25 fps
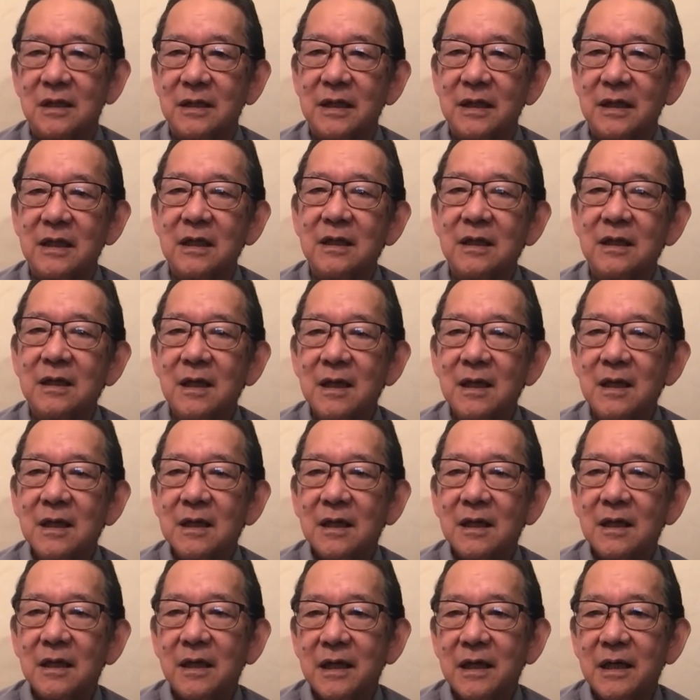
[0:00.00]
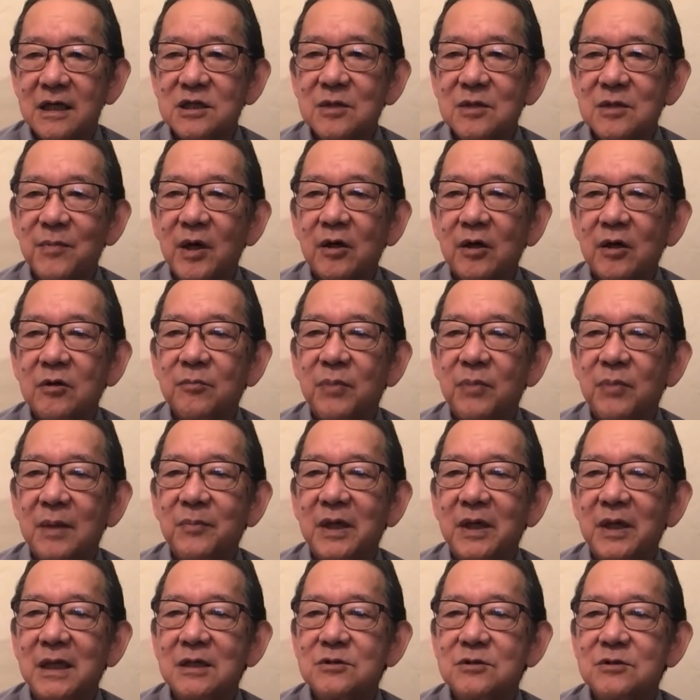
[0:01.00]
leading Asian American
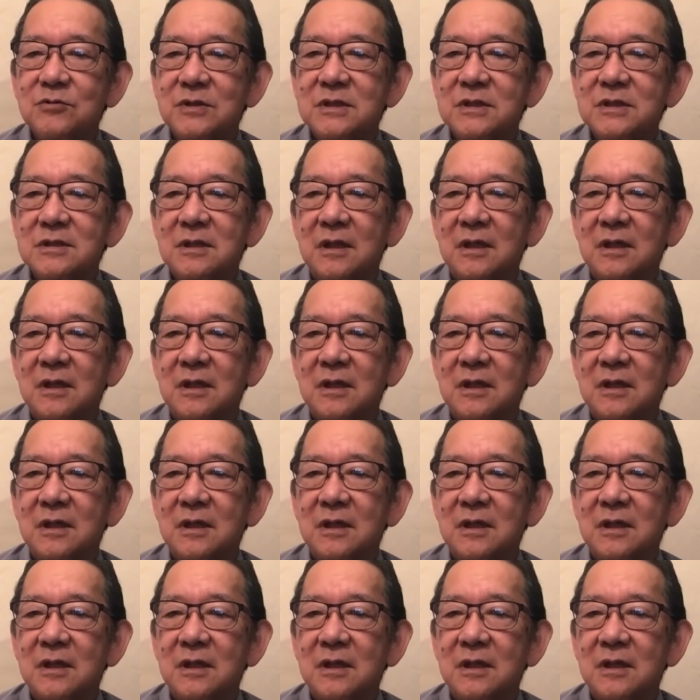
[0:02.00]
public interest